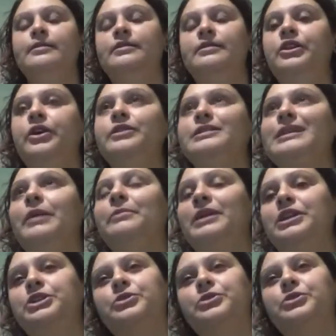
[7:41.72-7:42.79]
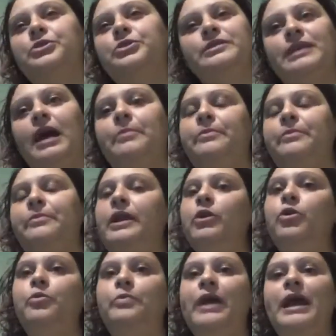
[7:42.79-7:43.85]
you know, some injuries happening
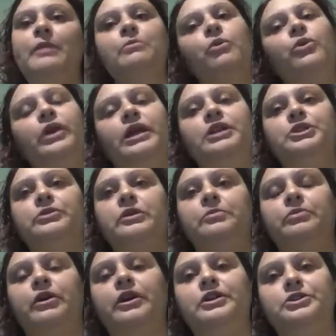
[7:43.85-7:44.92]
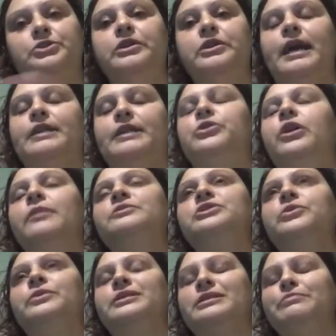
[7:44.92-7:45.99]
or being more injury prone during that time.
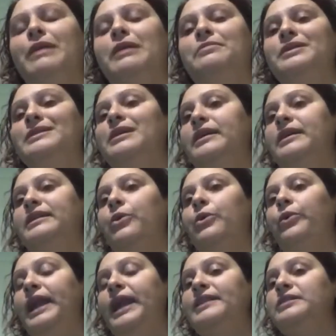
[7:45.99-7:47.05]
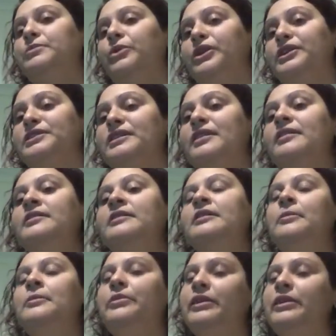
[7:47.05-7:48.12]
So it's maybe something that we need to monitor.
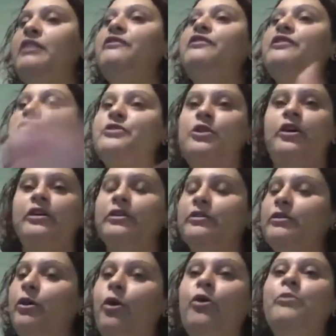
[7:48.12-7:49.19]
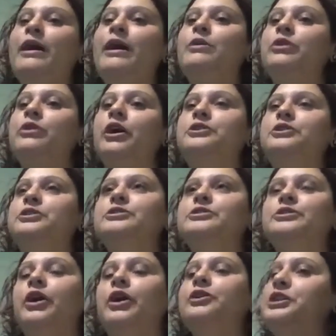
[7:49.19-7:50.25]
But if you've got all male coaches
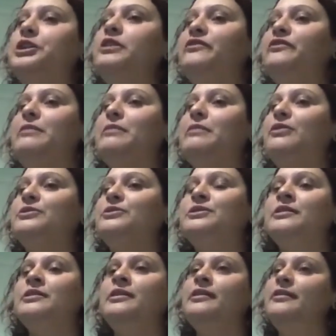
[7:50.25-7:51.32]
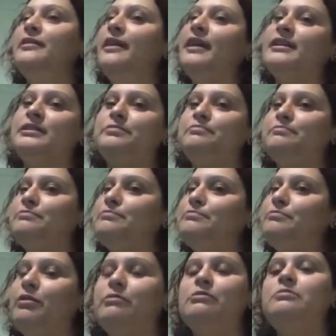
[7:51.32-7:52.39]
coaching females, it's
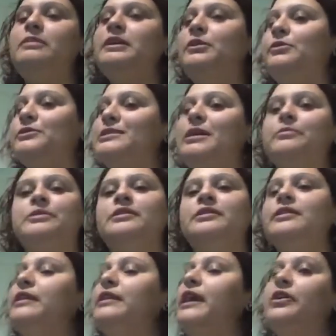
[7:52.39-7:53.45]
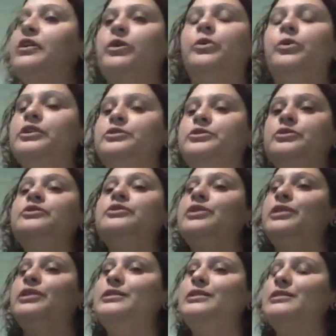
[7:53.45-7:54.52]
probably not something that they're going to want to do.
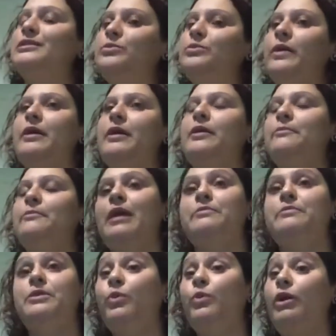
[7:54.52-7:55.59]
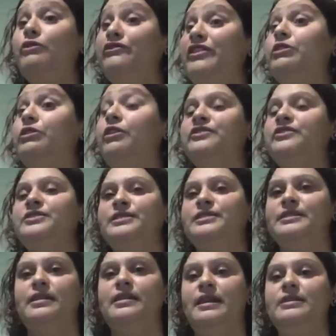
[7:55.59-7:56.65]
So this is where maybe welfare officers
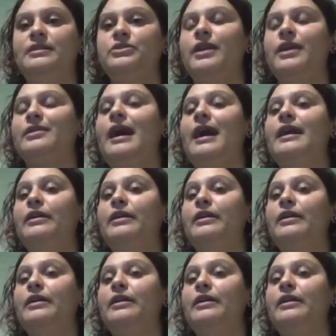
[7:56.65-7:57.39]
and things like that.